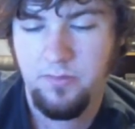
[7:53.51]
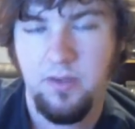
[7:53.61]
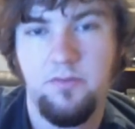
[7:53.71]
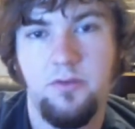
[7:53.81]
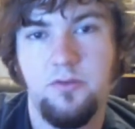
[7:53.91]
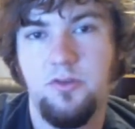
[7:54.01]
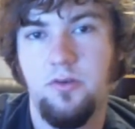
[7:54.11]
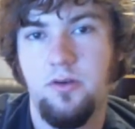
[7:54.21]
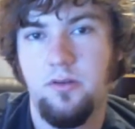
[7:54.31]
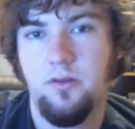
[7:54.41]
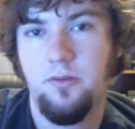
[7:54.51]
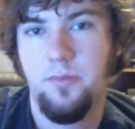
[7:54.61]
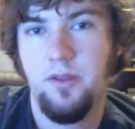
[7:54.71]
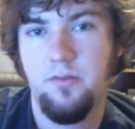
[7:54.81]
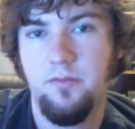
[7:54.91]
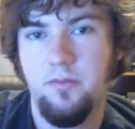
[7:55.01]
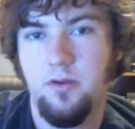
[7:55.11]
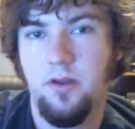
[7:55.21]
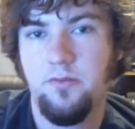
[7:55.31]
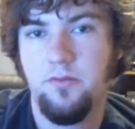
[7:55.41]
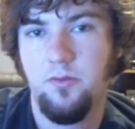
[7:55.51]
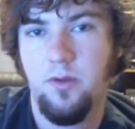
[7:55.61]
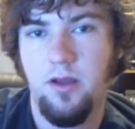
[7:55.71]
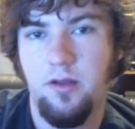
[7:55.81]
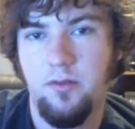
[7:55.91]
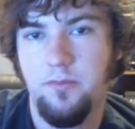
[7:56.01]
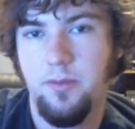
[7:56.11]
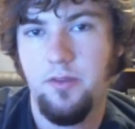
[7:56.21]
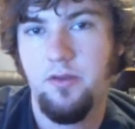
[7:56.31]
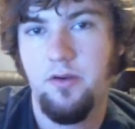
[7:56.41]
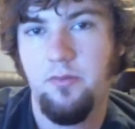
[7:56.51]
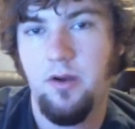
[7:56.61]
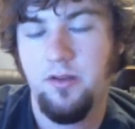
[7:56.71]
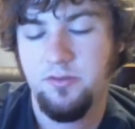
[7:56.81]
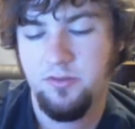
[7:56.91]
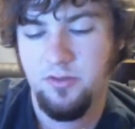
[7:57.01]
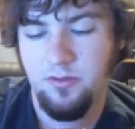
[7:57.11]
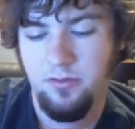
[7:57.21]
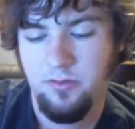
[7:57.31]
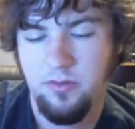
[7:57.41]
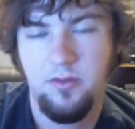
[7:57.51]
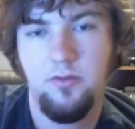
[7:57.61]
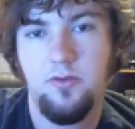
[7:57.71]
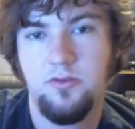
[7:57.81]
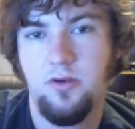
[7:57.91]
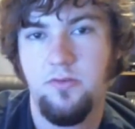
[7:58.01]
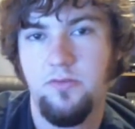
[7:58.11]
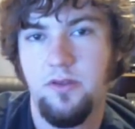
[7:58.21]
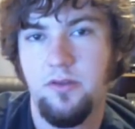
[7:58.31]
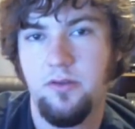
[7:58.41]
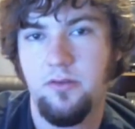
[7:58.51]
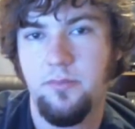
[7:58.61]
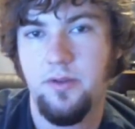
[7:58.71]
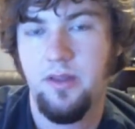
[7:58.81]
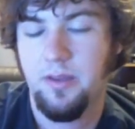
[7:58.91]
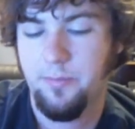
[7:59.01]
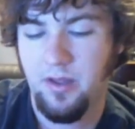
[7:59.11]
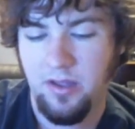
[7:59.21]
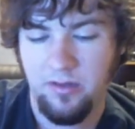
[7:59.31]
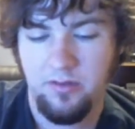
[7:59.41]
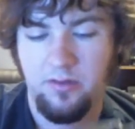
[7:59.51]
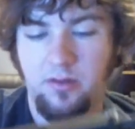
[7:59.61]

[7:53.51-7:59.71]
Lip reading: If you shoot it a little bit, after a while, maybe 30 rounds or so, you do start feeling a little bit of that bite